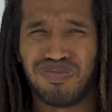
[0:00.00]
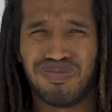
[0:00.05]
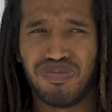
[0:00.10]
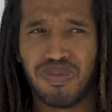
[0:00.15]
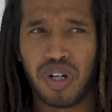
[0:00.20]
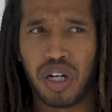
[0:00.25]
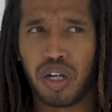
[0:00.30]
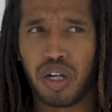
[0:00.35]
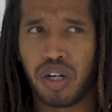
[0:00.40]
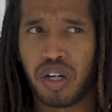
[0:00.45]

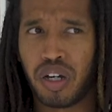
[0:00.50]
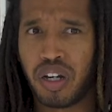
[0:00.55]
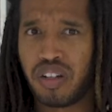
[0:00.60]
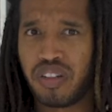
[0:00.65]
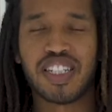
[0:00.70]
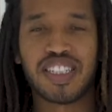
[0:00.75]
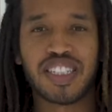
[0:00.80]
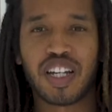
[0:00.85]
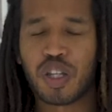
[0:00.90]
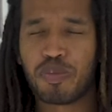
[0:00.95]

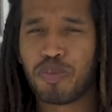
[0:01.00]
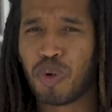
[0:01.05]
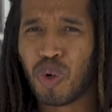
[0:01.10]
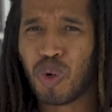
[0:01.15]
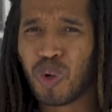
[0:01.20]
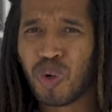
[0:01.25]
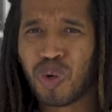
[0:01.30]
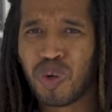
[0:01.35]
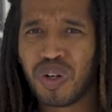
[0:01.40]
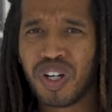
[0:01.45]
The South
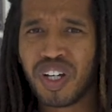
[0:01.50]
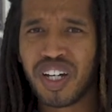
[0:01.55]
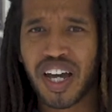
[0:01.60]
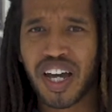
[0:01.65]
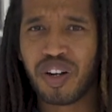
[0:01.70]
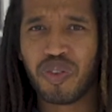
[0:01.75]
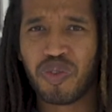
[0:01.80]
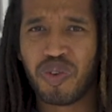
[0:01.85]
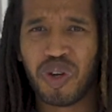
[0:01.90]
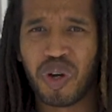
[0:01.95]
Pole? I
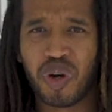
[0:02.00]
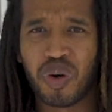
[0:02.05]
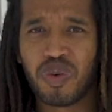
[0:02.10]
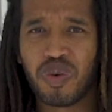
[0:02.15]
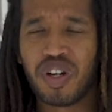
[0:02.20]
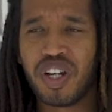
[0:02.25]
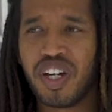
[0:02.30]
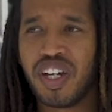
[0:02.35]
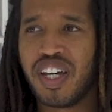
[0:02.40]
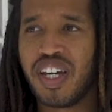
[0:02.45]
don't
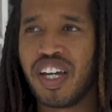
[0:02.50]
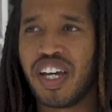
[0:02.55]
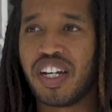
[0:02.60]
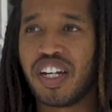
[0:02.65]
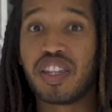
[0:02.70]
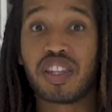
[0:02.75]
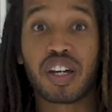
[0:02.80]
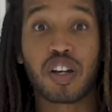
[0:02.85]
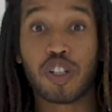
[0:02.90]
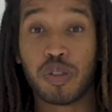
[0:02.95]
know. And he
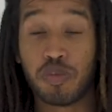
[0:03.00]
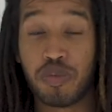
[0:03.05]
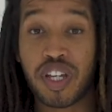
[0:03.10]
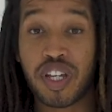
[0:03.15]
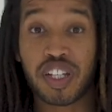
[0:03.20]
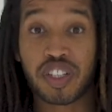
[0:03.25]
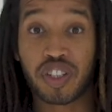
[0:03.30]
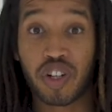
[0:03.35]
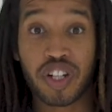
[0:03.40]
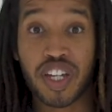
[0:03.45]
thought I was
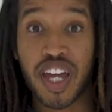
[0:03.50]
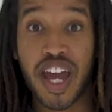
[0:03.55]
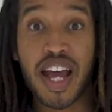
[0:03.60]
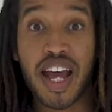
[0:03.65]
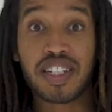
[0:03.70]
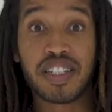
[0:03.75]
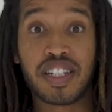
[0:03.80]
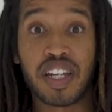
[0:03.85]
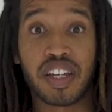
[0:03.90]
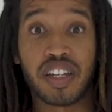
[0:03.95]
being
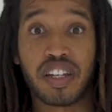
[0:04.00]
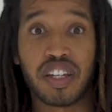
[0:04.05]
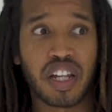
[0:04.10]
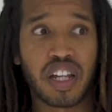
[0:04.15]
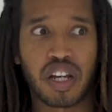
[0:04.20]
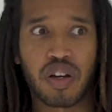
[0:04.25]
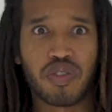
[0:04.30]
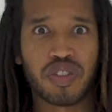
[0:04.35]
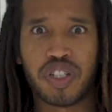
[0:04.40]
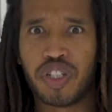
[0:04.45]
sarcastic and
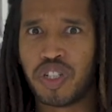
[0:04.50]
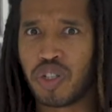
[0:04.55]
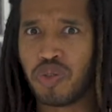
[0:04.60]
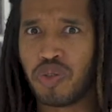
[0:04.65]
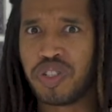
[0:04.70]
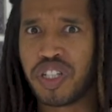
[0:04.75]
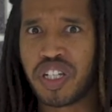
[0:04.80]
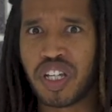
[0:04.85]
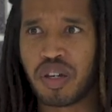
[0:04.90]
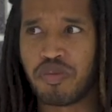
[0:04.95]
like I was
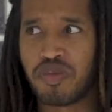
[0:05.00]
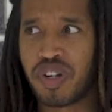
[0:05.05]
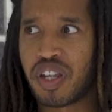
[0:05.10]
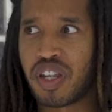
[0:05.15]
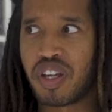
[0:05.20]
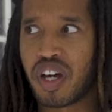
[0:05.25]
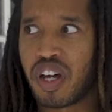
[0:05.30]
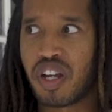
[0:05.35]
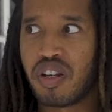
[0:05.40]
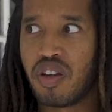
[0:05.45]
insulting him. And I
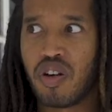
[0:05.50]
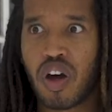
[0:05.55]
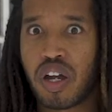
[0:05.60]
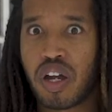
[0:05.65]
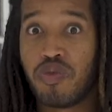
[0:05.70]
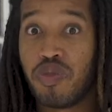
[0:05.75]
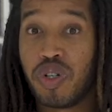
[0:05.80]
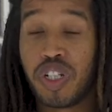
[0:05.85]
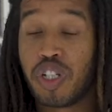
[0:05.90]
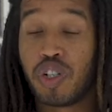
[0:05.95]
thought, no, I
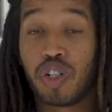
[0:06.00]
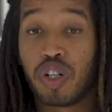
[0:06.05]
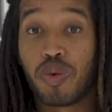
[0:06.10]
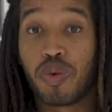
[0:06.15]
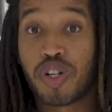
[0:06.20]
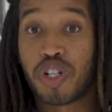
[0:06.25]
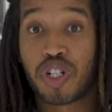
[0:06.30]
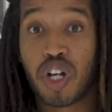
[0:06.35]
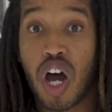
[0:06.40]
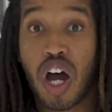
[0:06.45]
really don't know what
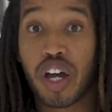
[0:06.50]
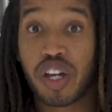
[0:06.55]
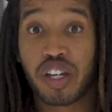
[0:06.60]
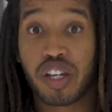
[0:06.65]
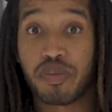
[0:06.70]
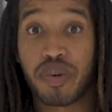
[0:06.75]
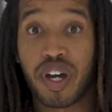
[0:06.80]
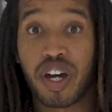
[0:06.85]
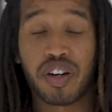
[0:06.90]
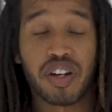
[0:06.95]
you're talking
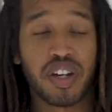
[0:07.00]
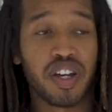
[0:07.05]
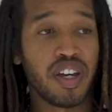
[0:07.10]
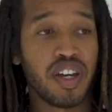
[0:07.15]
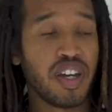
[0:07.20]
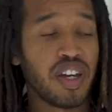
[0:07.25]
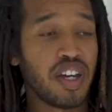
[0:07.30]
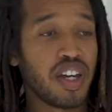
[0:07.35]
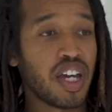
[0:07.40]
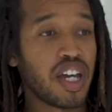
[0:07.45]
about.
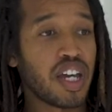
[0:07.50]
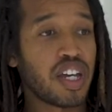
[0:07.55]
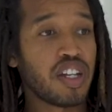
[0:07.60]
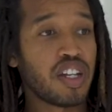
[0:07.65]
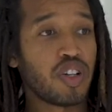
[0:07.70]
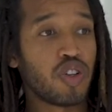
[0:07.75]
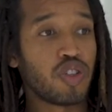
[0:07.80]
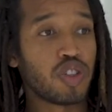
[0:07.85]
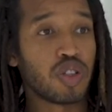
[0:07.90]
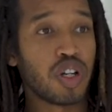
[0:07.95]
And he
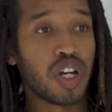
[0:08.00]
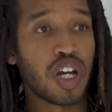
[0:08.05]
goes,